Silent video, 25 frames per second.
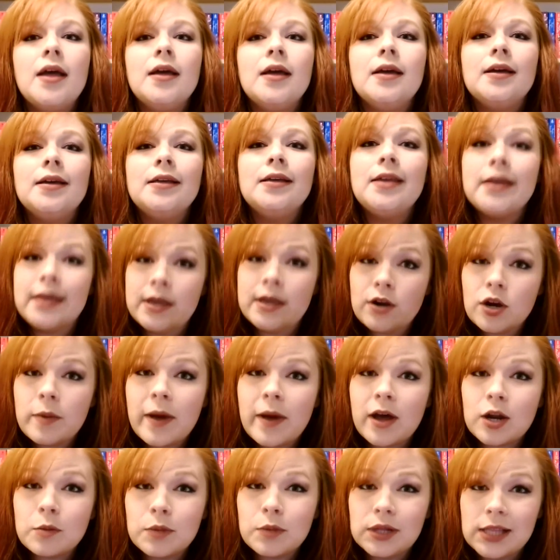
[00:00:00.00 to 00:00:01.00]
you hear about
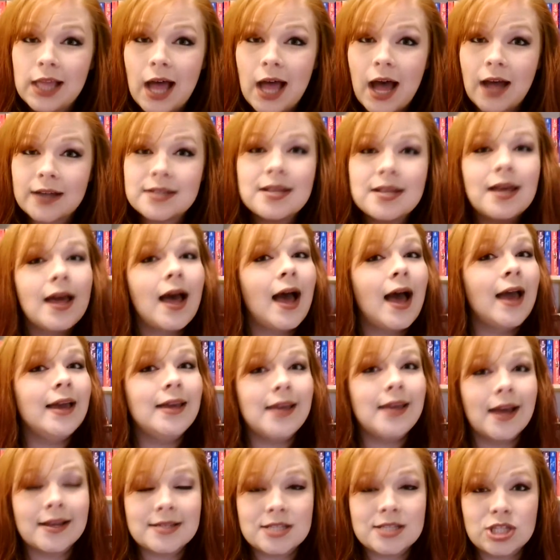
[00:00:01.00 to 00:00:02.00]
them a lot. I
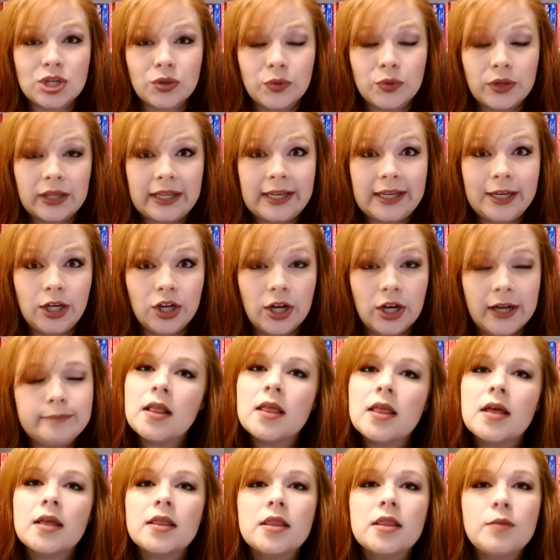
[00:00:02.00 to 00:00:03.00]
guess they're really good.
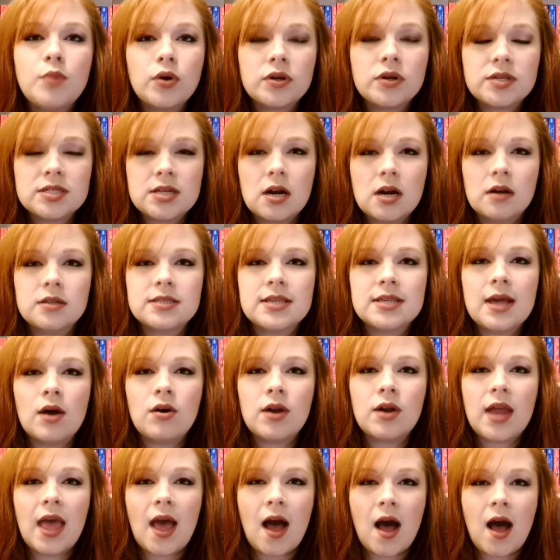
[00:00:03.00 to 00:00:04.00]
The book starts out
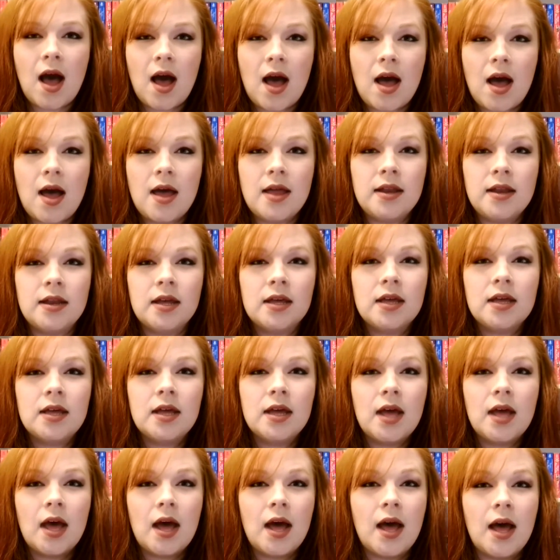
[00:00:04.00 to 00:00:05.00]
on
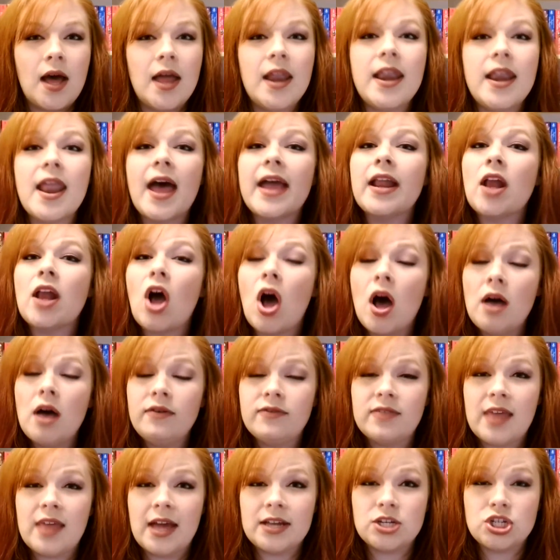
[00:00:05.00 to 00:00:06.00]
a night off
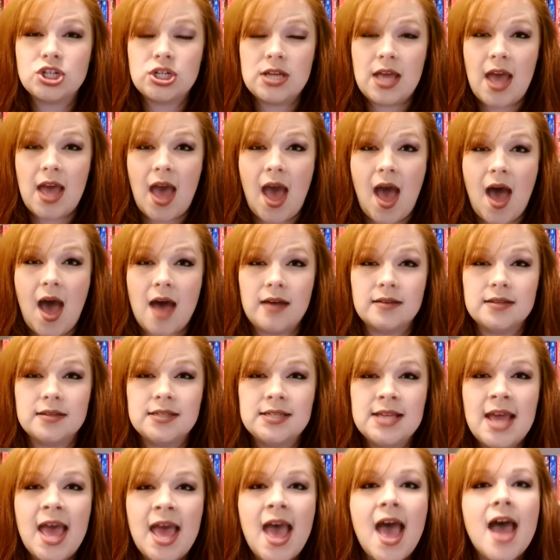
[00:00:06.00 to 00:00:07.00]
that she has,
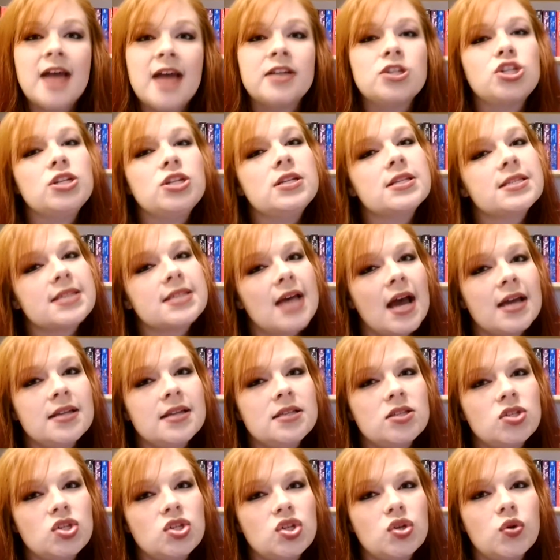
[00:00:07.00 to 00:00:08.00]
and she
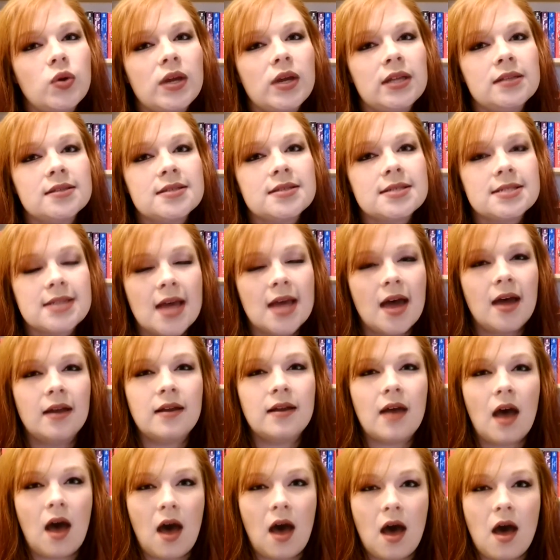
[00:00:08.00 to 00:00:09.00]
decides to, instead
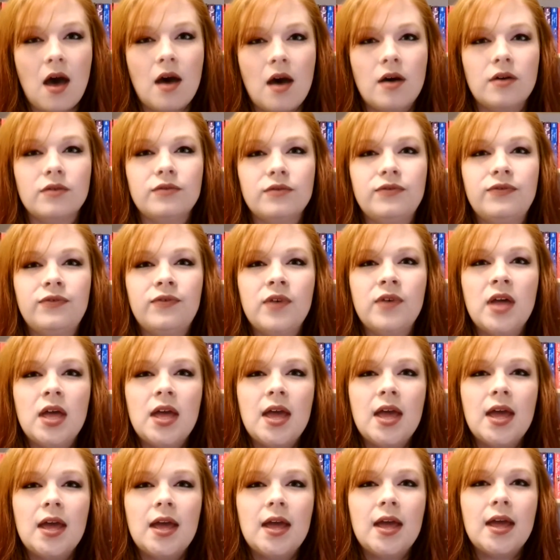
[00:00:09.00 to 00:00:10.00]
of
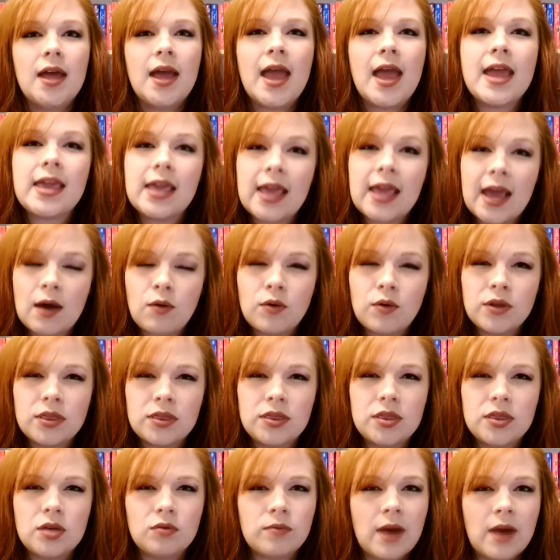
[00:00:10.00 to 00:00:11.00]
hanging out with
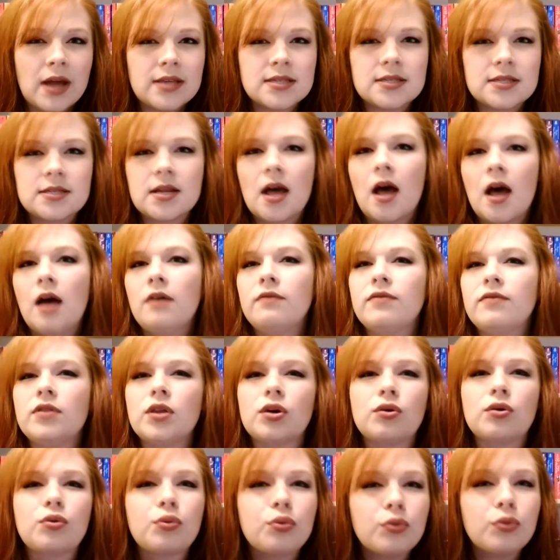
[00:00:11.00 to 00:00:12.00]
the rest of the
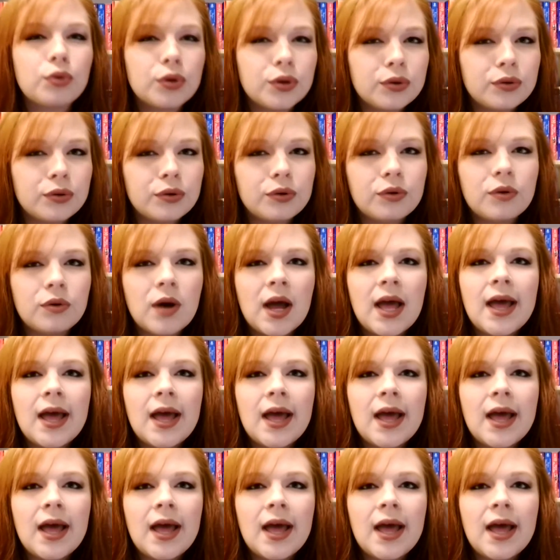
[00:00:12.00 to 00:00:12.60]
crew,